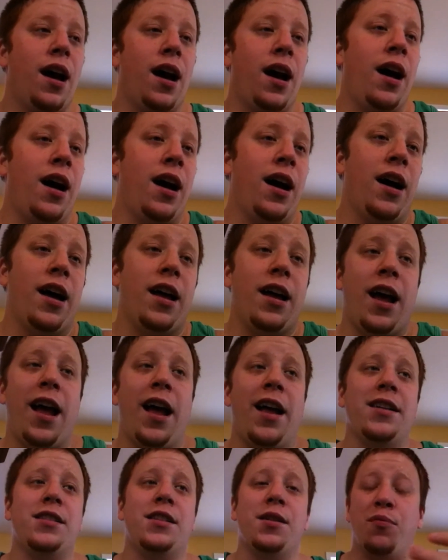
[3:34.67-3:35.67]

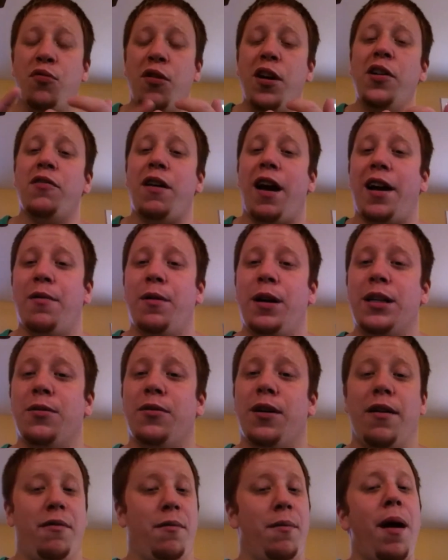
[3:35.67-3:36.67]
And Debris Dragon went
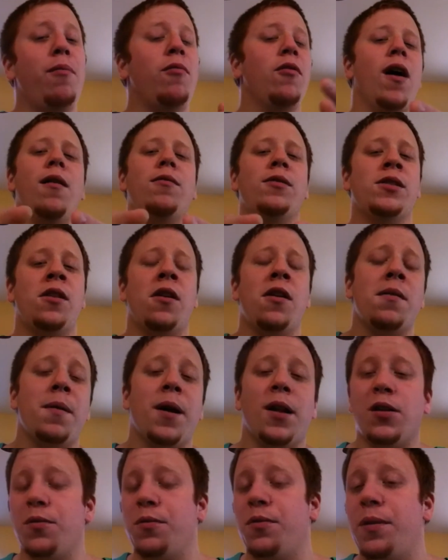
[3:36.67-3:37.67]
around. Remember I was talking
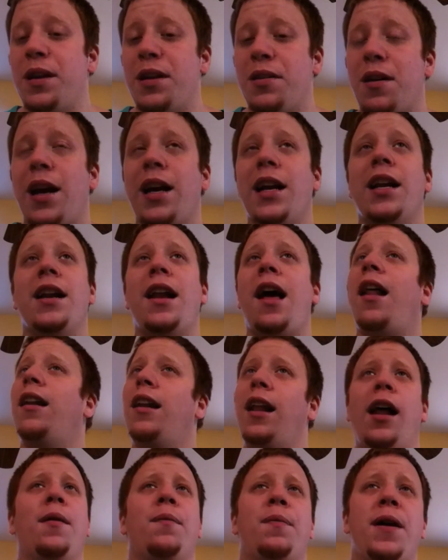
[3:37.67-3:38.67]
about Debris Dragon? Not
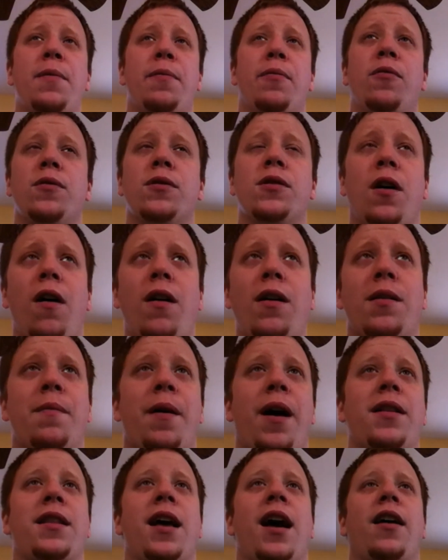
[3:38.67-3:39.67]
a lot of people were talking
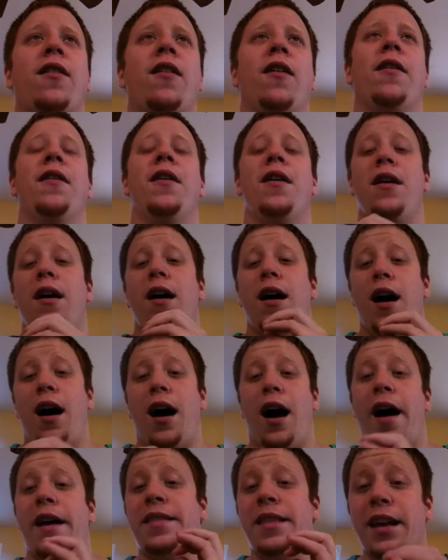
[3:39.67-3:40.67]
about that card.
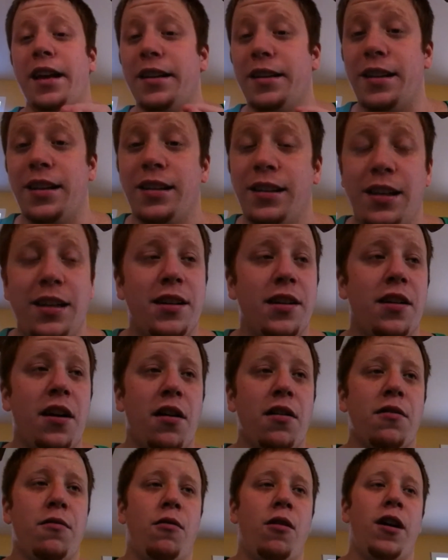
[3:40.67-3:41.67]
I think it did need to
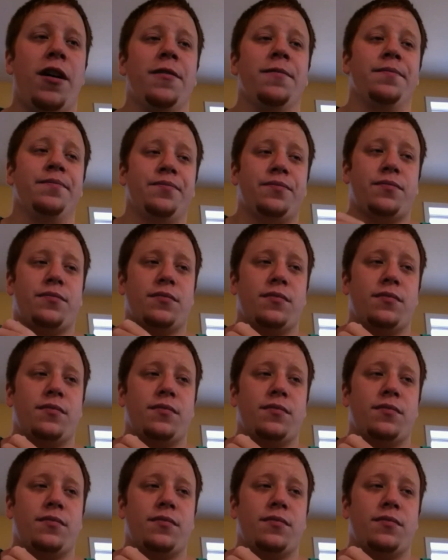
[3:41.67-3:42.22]
go to 1.